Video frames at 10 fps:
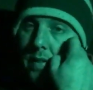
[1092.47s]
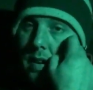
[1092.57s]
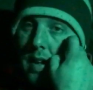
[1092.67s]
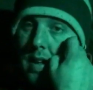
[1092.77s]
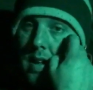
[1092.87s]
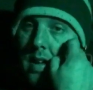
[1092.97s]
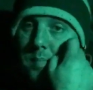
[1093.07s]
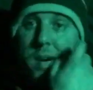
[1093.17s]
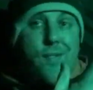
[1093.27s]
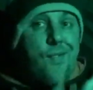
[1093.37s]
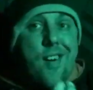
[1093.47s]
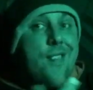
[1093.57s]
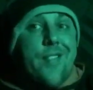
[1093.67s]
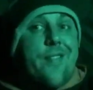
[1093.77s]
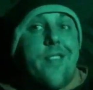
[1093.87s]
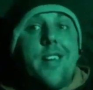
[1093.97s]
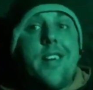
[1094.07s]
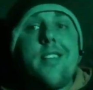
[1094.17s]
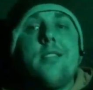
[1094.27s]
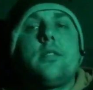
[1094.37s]
I'm up for anything really, you
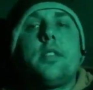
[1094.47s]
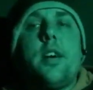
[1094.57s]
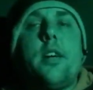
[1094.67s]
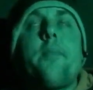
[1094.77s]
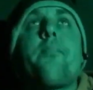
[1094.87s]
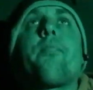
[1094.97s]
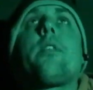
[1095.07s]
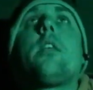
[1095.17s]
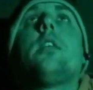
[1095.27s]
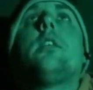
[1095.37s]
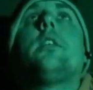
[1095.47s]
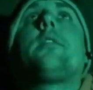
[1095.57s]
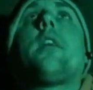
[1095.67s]
know. So